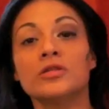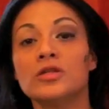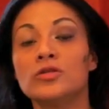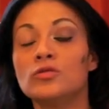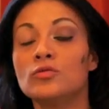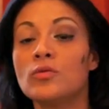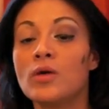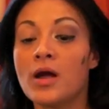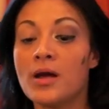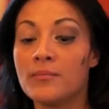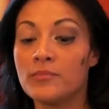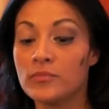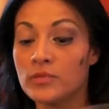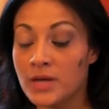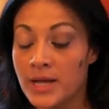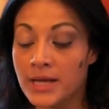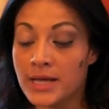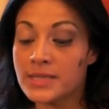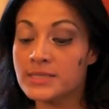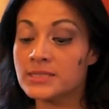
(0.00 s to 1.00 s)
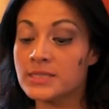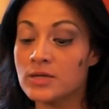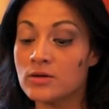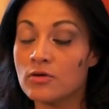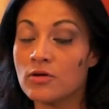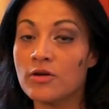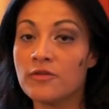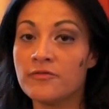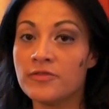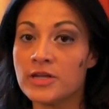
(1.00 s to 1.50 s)
gonna do, like I said,
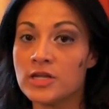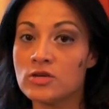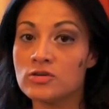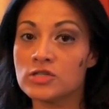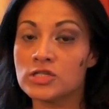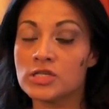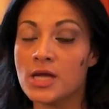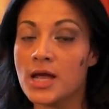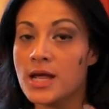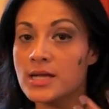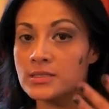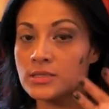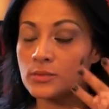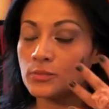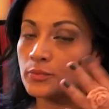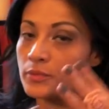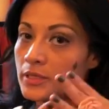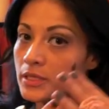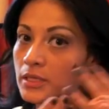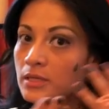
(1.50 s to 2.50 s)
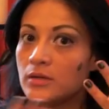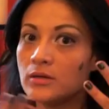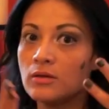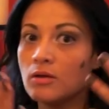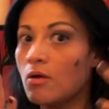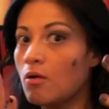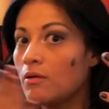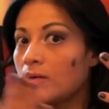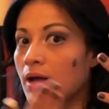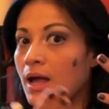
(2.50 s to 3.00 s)
on her video, she has the really
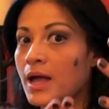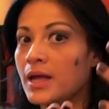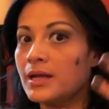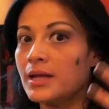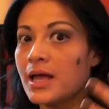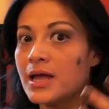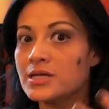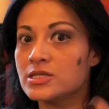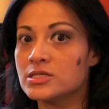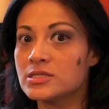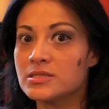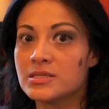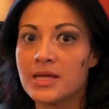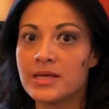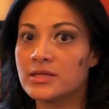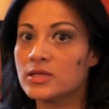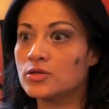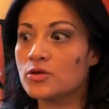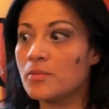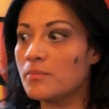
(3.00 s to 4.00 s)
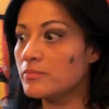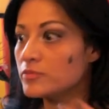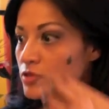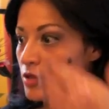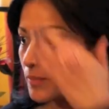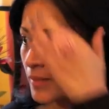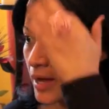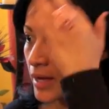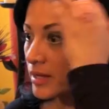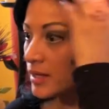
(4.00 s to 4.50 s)
long eyelashes, like
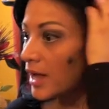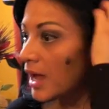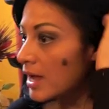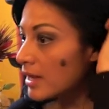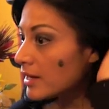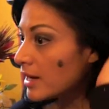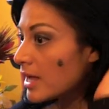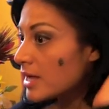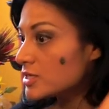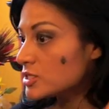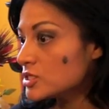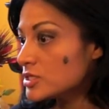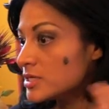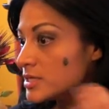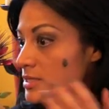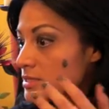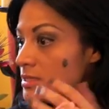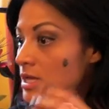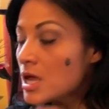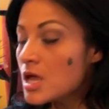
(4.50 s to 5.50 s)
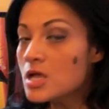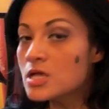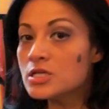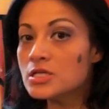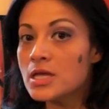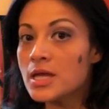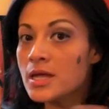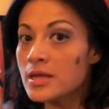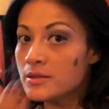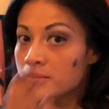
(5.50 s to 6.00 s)
dramatic eyelashes,
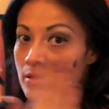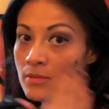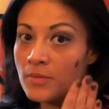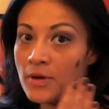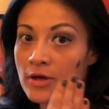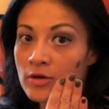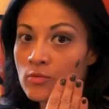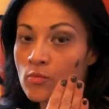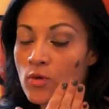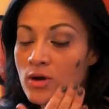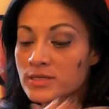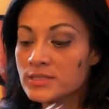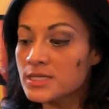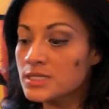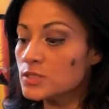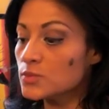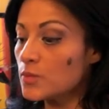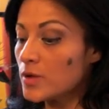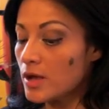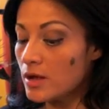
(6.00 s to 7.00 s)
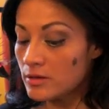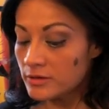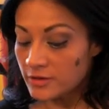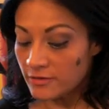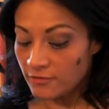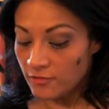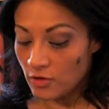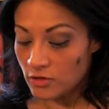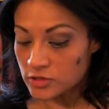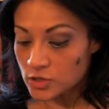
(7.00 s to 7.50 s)
and the bottom ones as well, the
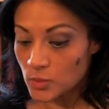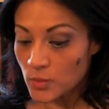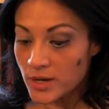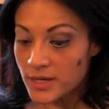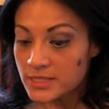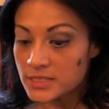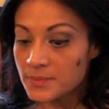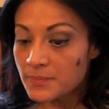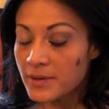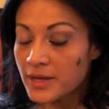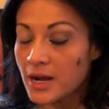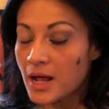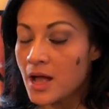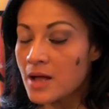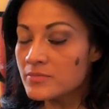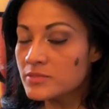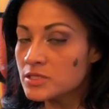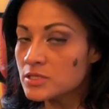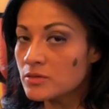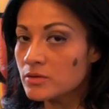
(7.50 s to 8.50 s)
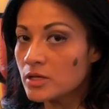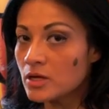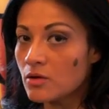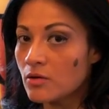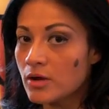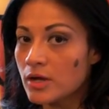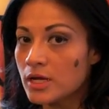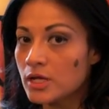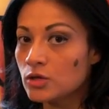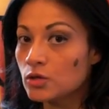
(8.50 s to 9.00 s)
false ones. But I'm just gonna
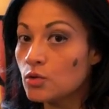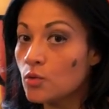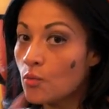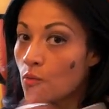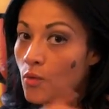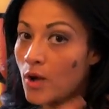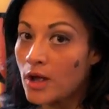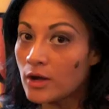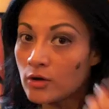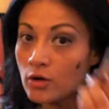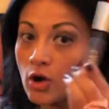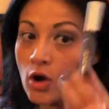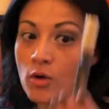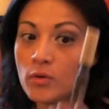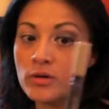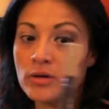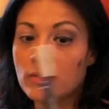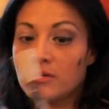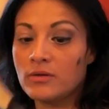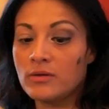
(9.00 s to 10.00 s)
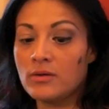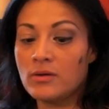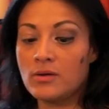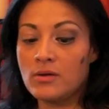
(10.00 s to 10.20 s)
go ahead and do one coat